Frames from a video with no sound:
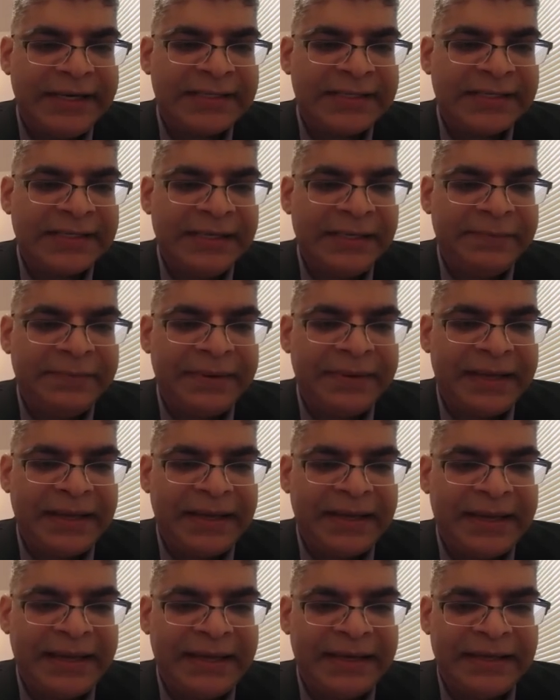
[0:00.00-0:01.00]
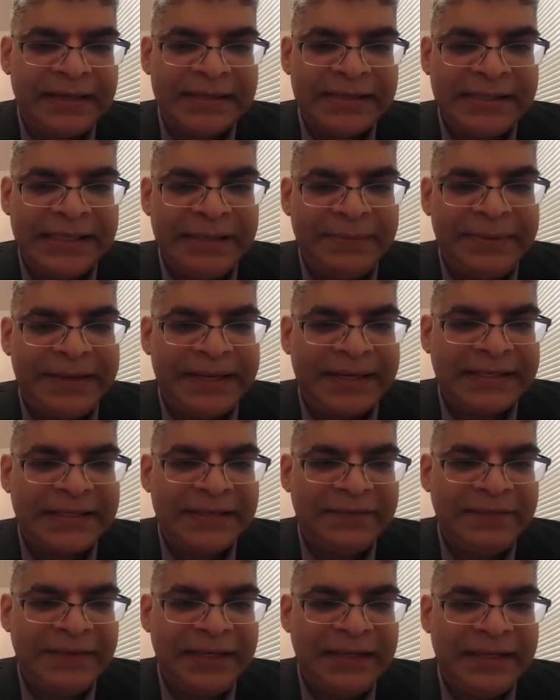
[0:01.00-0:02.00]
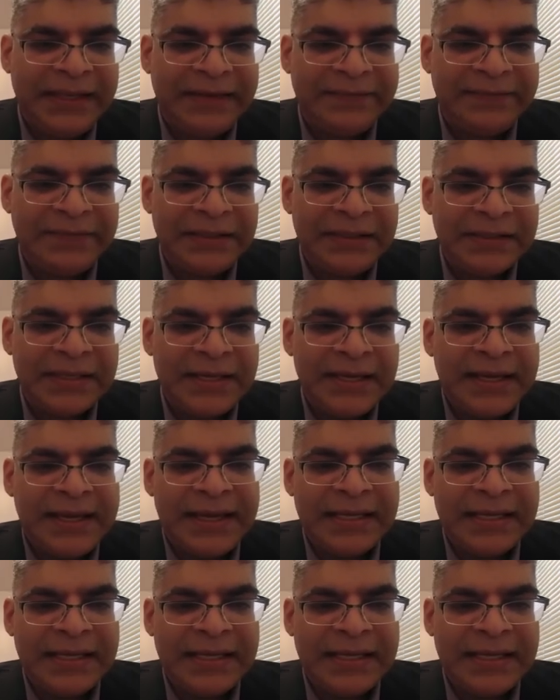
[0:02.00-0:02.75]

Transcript: sleep and activity levels,